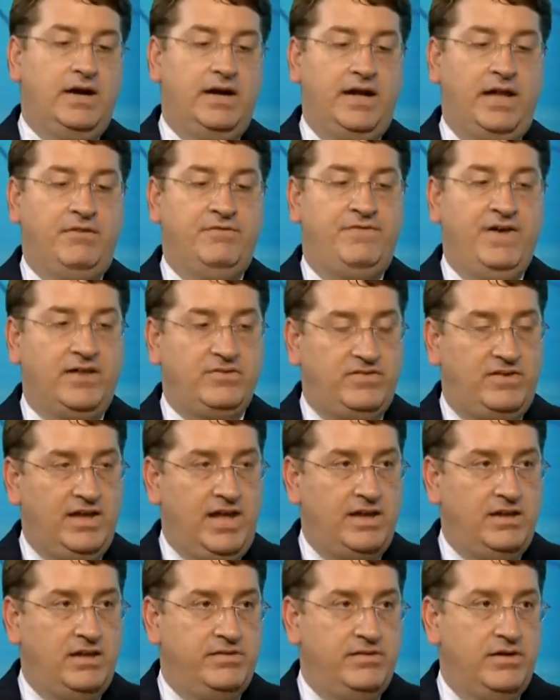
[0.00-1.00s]

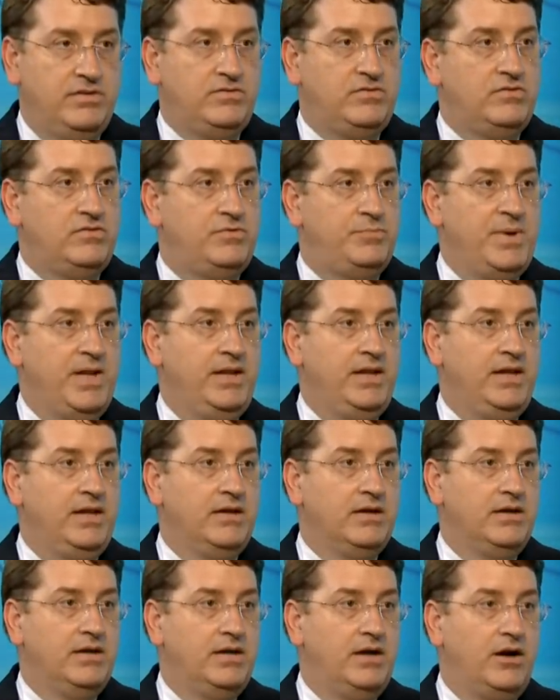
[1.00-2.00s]
investigated this,
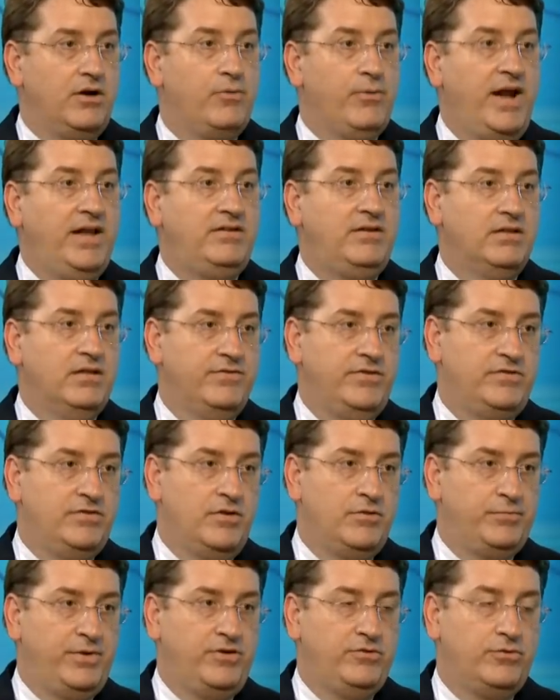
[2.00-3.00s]
spending a great deal of its
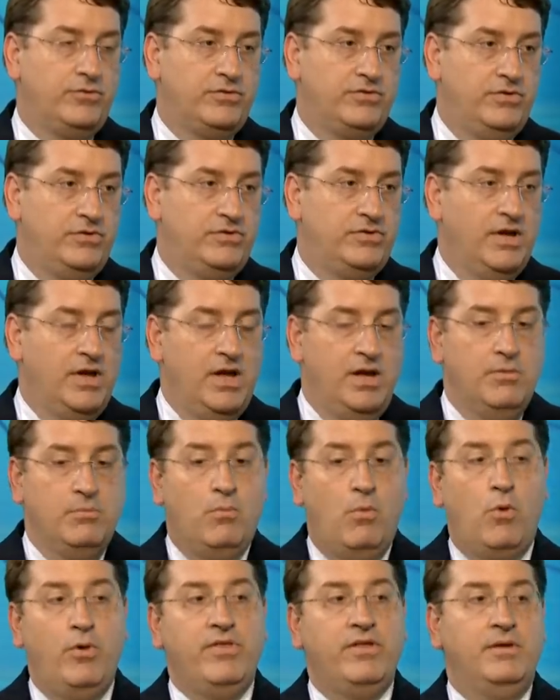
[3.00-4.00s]
own resources,
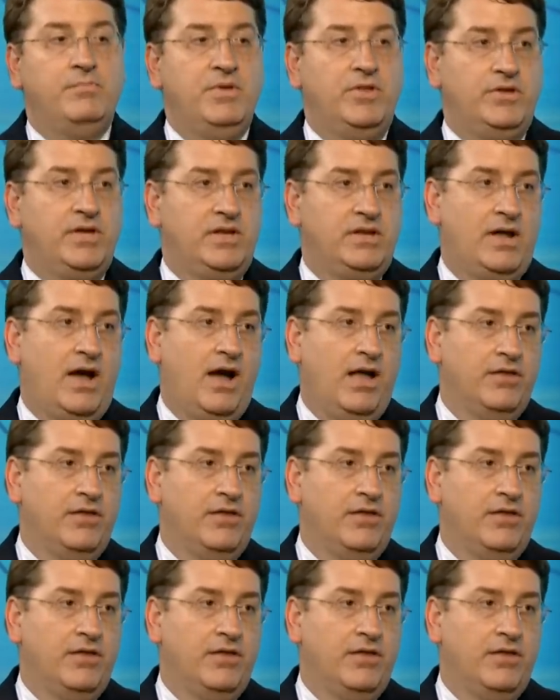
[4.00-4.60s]
more than $1 million